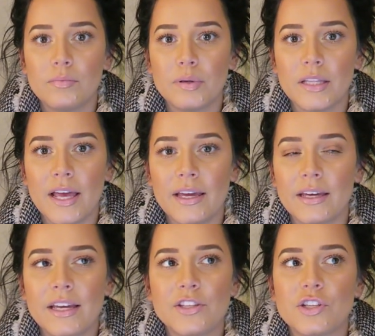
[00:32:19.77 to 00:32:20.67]
But
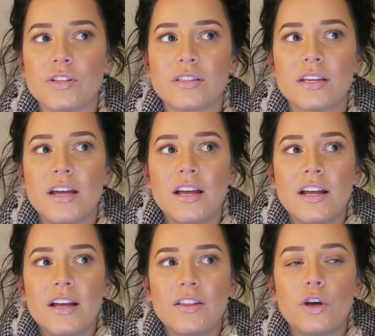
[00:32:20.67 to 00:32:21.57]
like, it's just
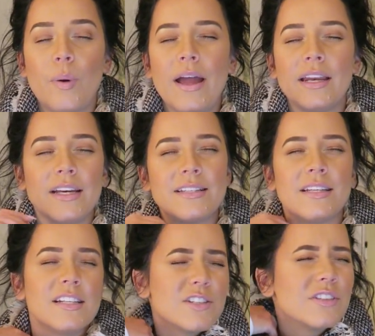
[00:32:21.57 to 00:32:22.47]
the way it is.
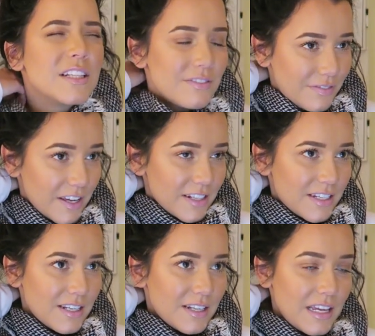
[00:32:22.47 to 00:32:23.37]
He doesn't really fit.